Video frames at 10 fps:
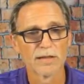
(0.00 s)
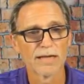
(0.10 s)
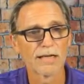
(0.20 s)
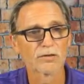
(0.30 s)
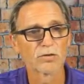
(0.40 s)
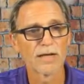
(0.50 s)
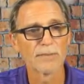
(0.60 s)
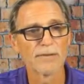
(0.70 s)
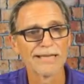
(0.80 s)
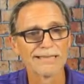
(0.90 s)
I'll
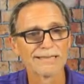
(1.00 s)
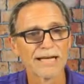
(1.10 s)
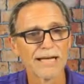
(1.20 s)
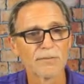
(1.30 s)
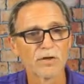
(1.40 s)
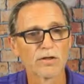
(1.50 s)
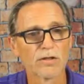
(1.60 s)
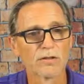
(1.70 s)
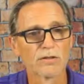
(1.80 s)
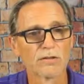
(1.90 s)
drop a timer
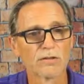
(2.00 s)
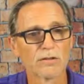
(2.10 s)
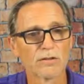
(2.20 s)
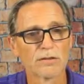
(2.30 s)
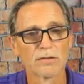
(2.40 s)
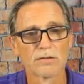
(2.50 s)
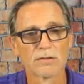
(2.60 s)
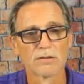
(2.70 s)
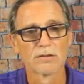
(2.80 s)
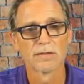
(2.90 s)

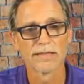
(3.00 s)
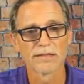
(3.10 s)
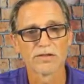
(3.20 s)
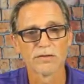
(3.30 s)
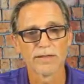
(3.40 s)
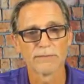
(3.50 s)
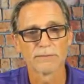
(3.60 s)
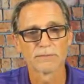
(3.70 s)
next to it.